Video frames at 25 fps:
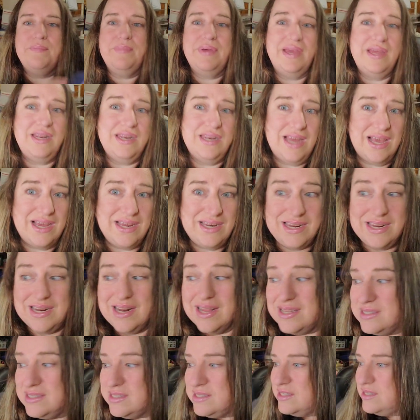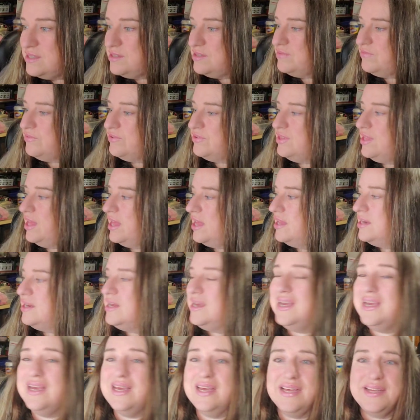I paid ninety-nine cents for that.
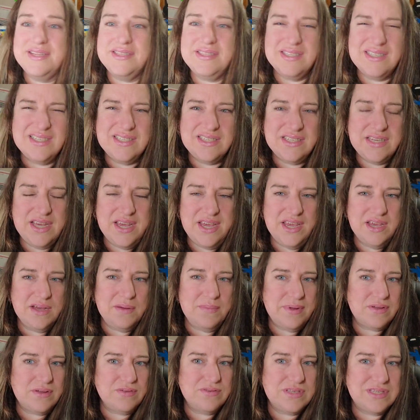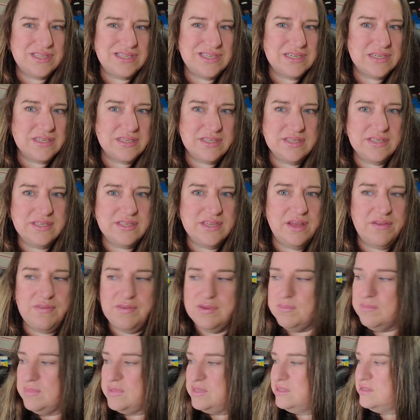It did take about six to
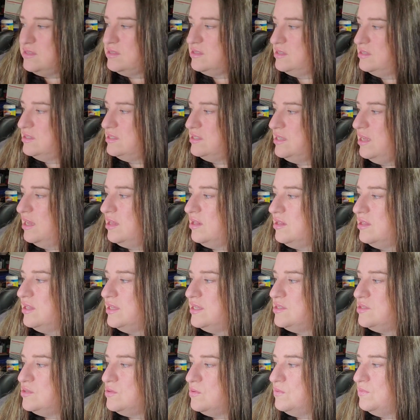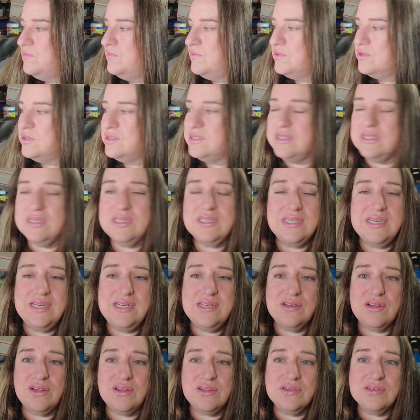seven months to sell. It sold for
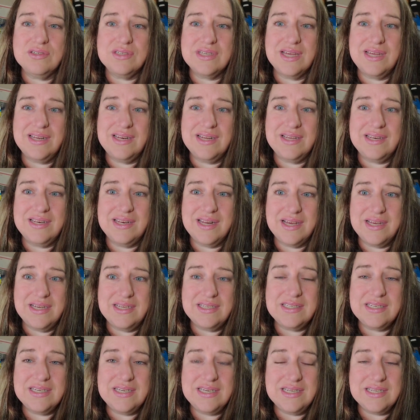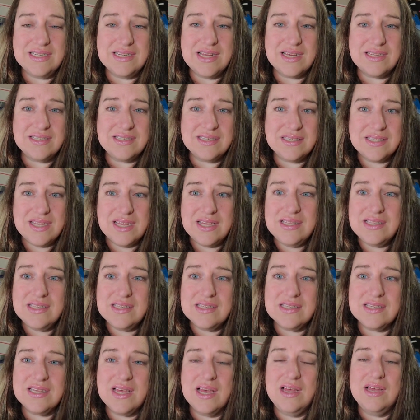sixteen nineteen
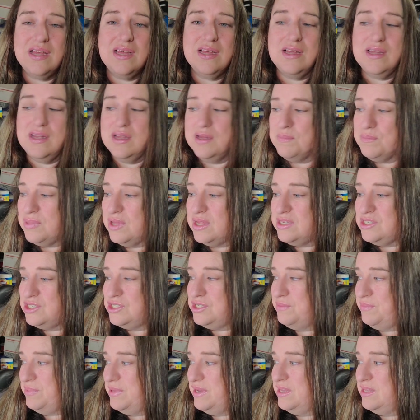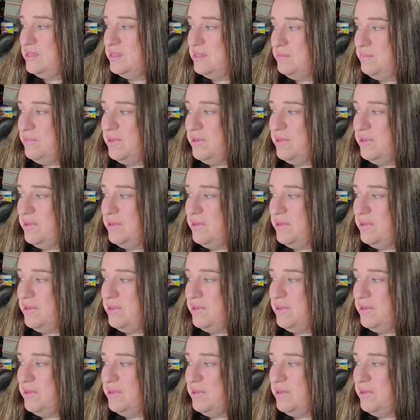plus shipping.